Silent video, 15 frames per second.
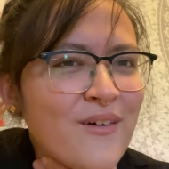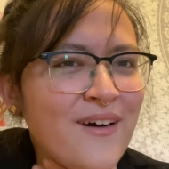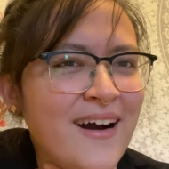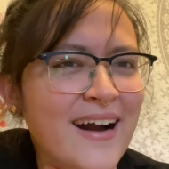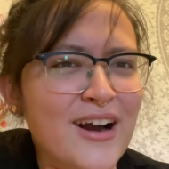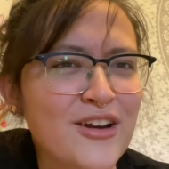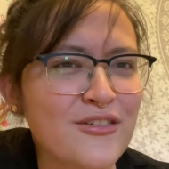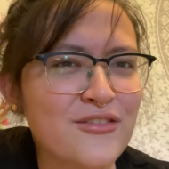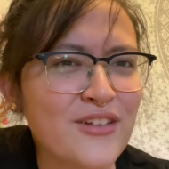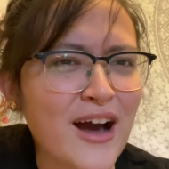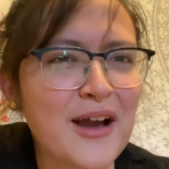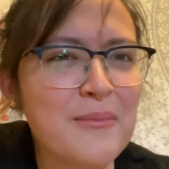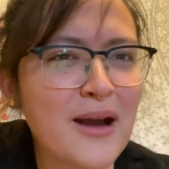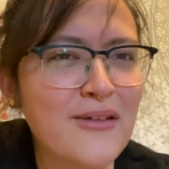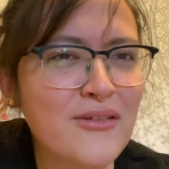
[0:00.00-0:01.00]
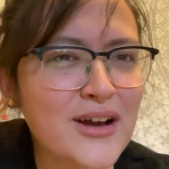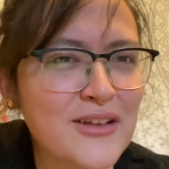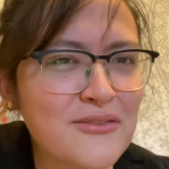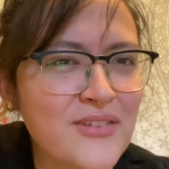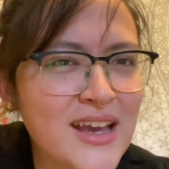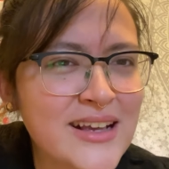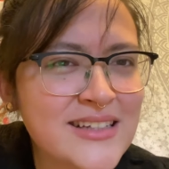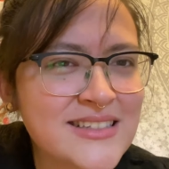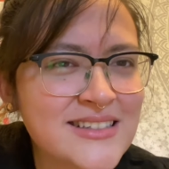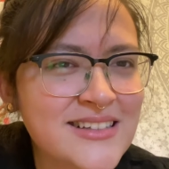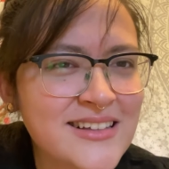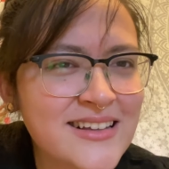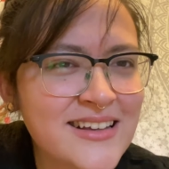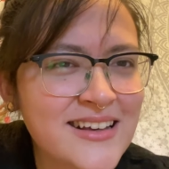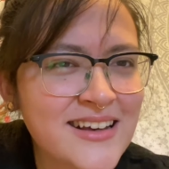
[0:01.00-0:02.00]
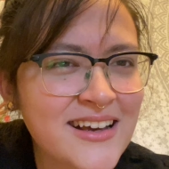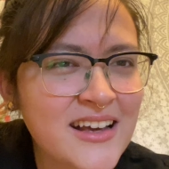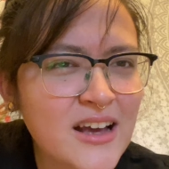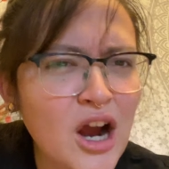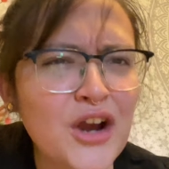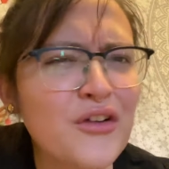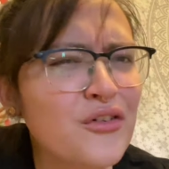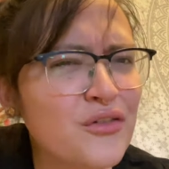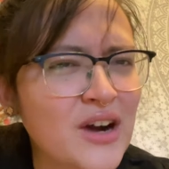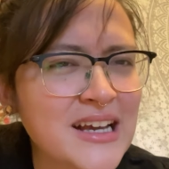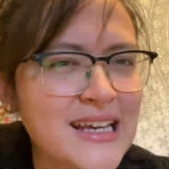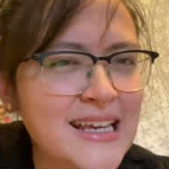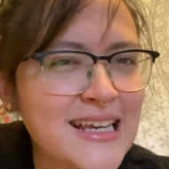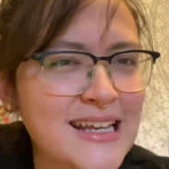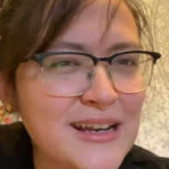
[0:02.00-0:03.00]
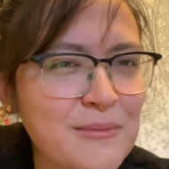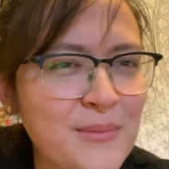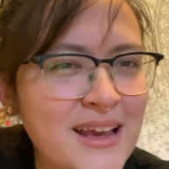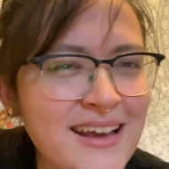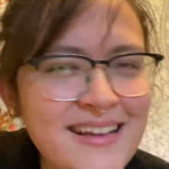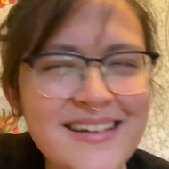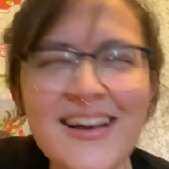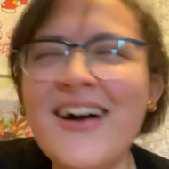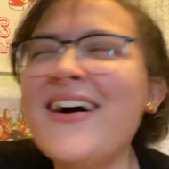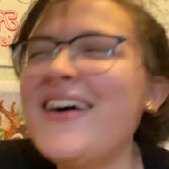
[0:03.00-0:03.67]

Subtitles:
got a fly in my fucking face? Are you fucking kidding me? No,